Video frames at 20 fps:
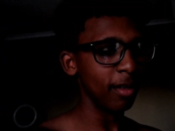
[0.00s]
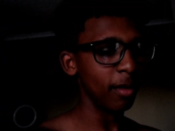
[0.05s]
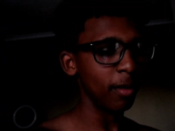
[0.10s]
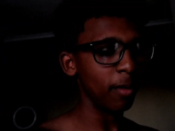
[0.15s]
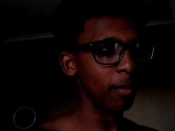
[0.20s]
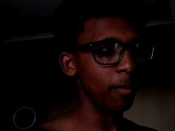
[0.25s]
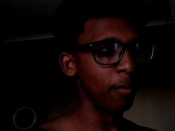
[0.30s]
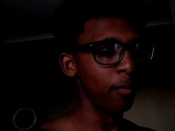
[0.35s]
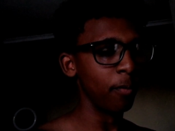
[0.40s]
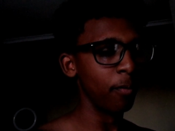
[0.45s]

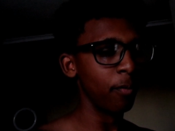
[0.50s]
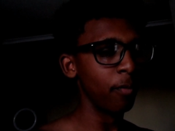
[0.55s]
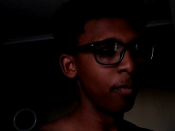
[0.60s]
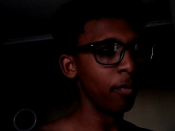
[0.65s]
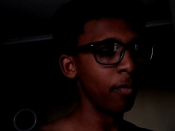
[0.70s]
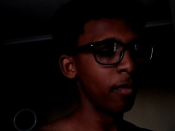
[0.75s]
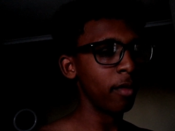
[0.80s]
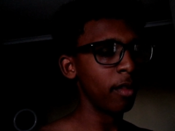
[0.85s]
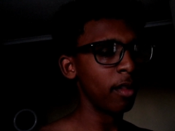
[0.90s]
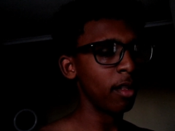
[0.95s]
Who's, who's
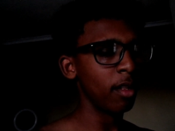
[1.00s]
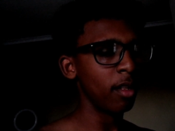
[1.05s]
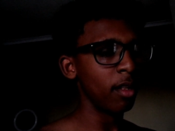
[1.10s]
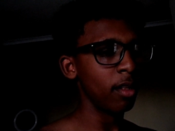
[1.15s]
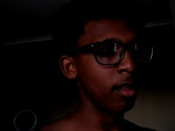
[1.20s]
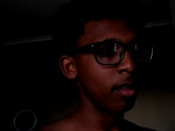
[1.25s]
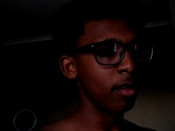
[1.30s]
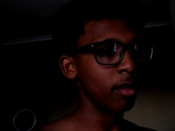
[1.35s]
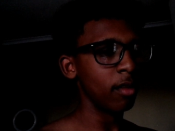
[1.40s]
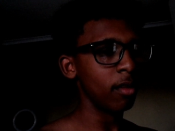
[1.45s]
in the room there
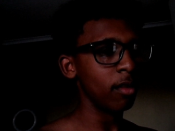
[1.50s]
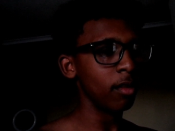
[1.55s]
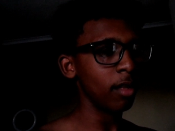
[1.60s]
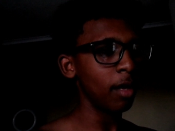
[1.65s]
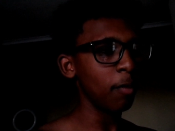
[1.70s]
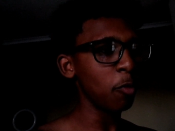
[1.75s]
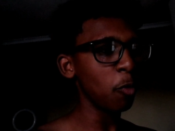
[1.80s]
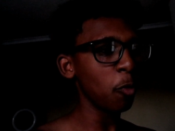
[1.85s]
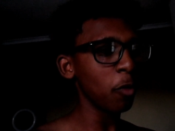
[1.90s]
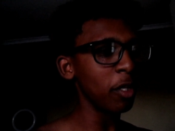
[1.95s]
with you?
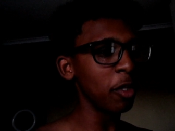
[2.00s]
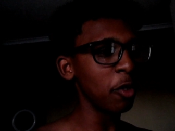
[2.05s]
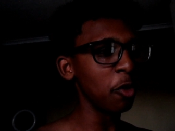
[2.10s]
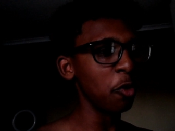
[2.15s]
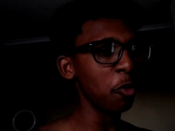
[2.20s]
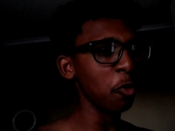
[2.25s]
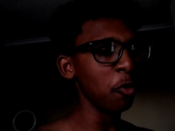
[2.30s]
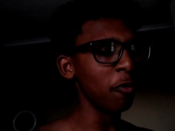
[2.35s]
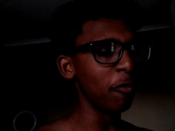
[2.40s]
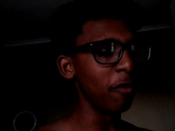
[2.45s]
I'm talking to
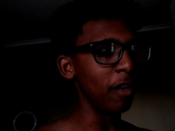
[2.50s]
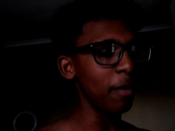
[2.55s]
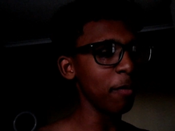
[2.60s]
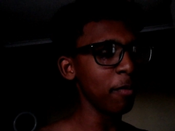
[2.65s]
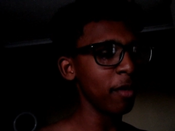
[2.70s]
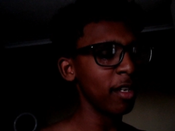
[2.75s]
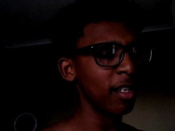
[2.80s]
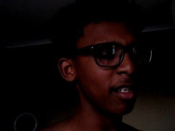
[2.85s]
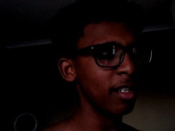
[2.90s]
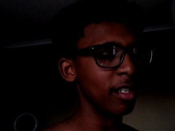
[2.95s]
you, fam.
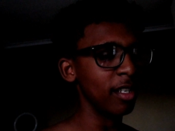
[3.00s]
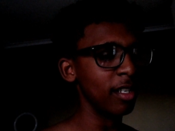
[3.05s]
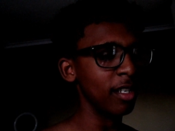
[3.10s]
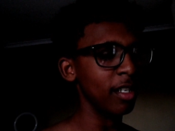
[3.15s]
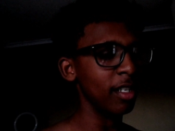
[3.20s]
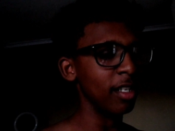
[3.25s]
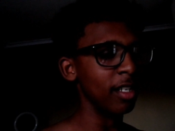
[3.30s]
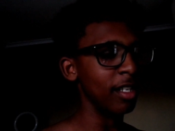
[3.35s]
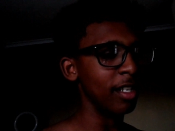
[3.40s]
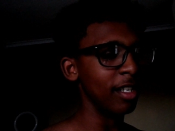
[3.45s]
Besides the,
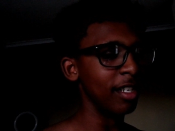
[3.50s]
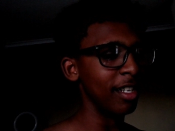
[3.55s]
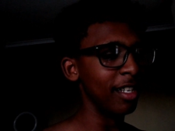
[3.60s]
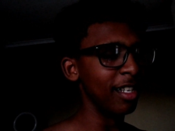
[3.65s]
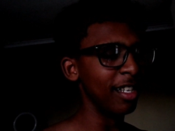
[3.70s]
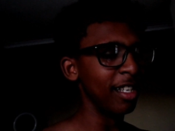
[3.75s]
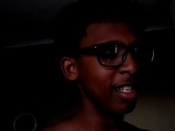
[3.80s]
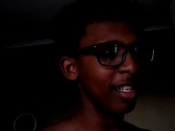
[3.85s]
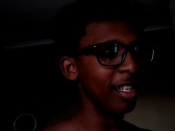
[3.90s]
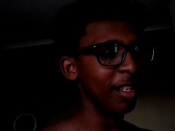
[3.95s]

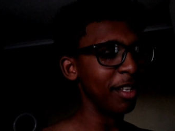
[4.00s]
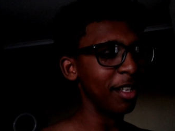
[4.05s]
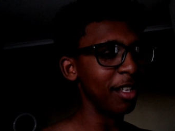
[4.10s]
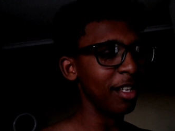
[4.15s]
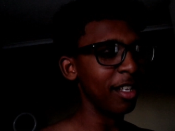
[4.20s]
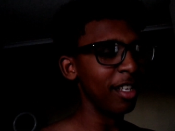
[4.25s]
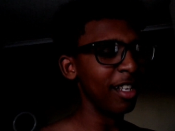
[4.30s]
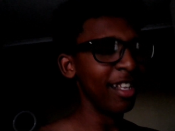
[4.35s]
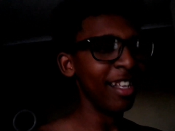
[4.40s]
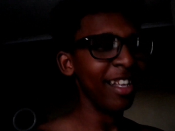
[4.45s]

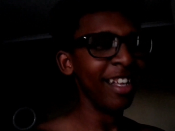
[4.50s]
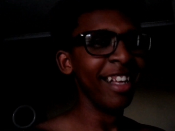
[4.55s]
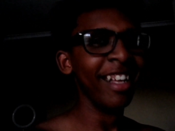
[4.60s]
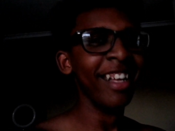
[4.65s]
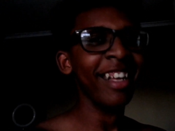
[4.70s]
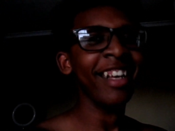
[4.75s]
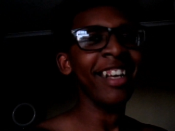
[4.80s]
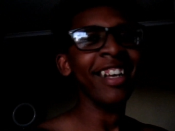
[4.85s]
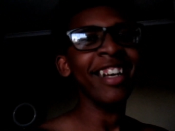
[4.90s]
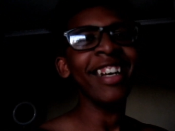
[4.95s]
besides the
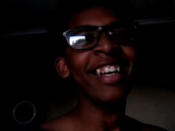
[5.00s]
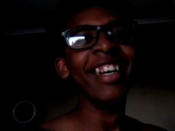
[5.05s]
camera.